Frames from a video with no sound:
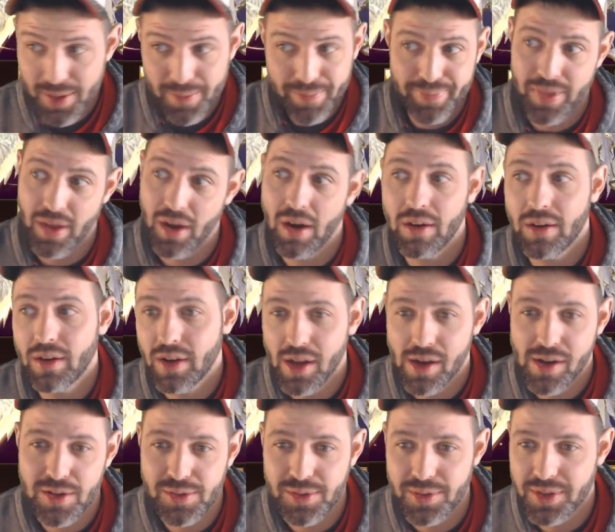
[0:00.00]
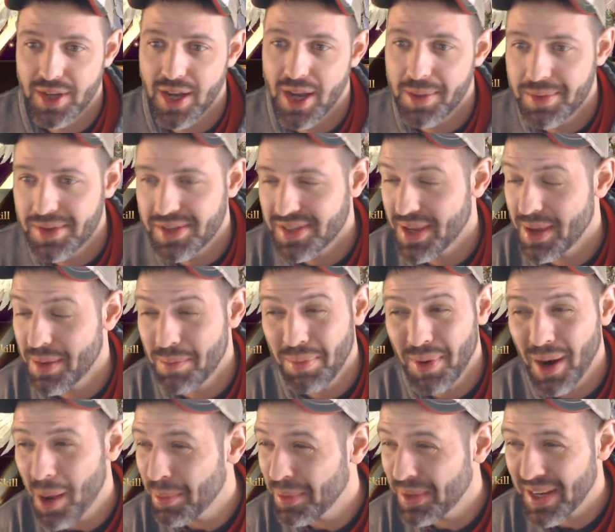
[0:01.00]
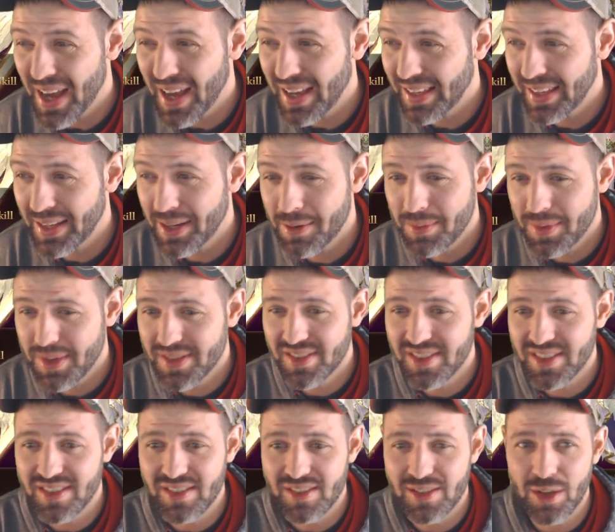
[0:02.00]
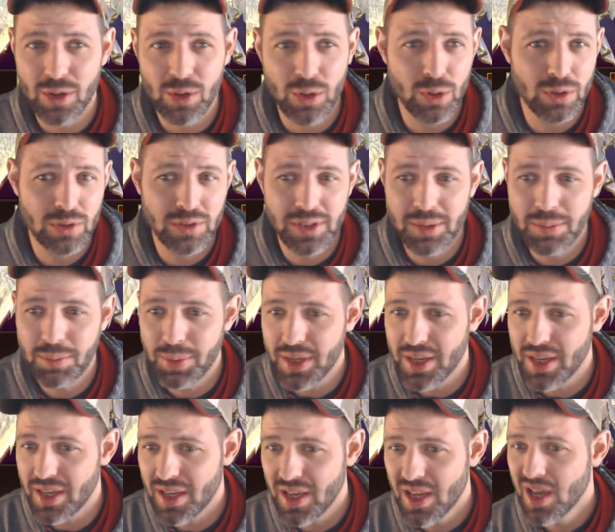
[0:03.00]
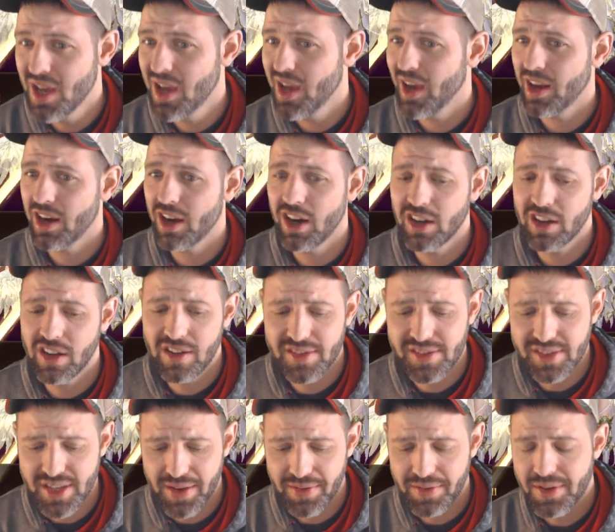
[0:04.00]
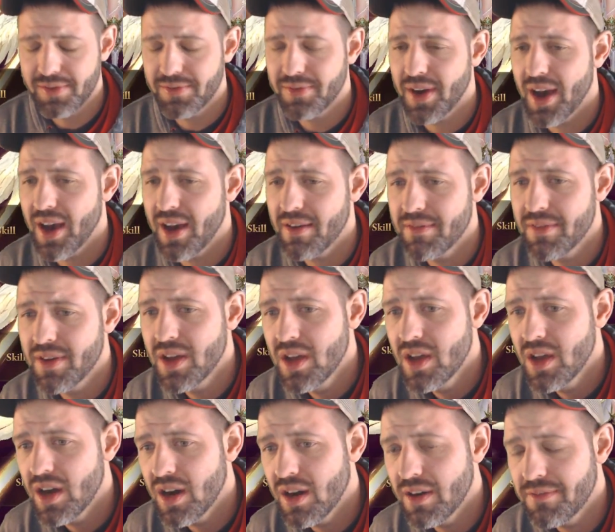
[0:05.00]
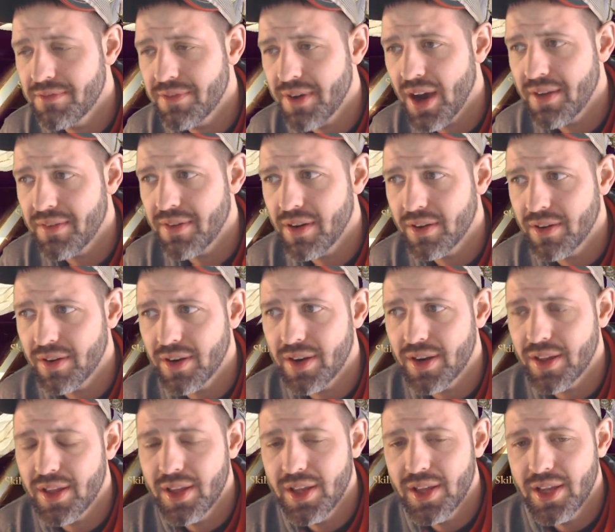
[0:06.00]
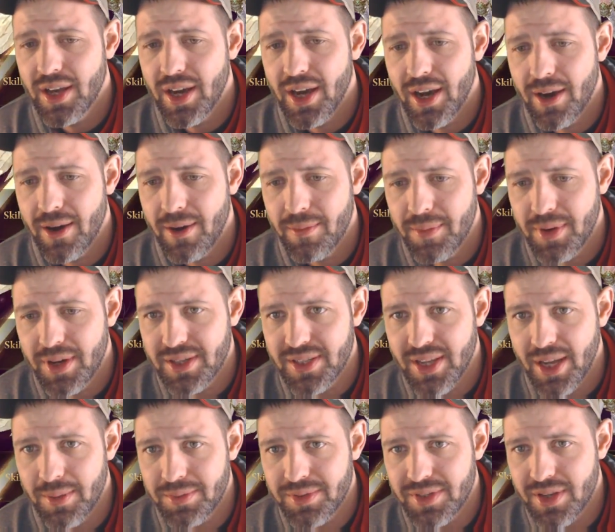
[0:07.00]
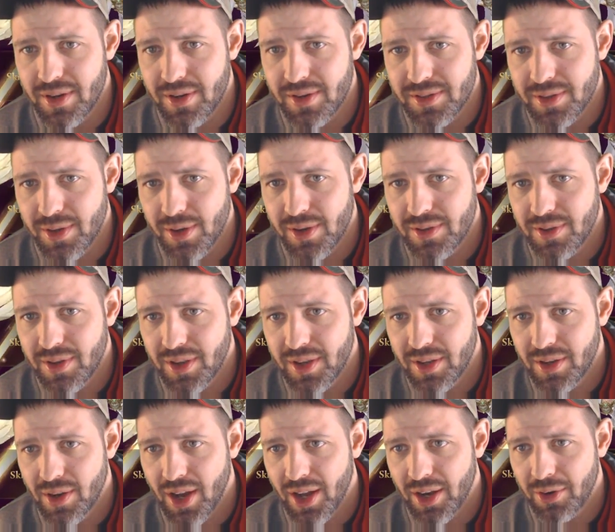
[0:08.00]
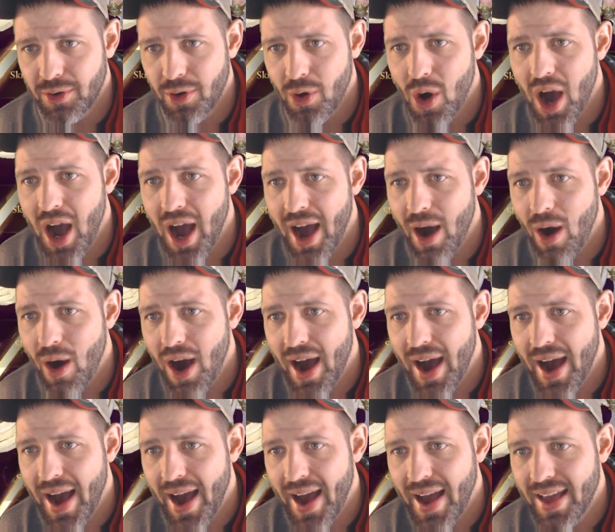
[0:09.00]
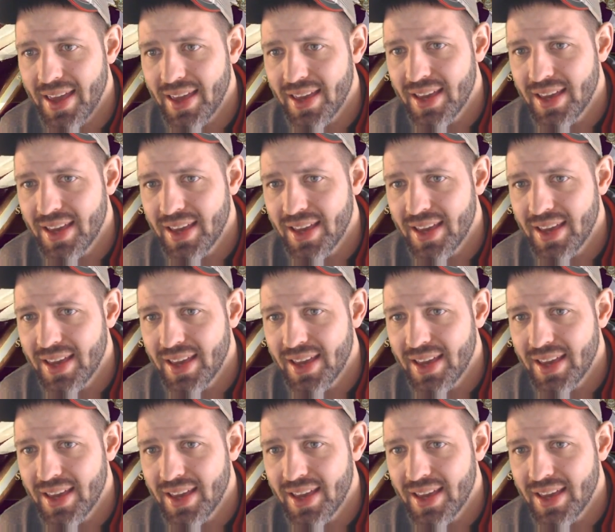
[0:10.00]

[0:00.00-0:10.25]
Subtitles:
$100 worth of diamonds and probably not get them and still only be at 175 of 500 attempts here. So, you know, I don't know how high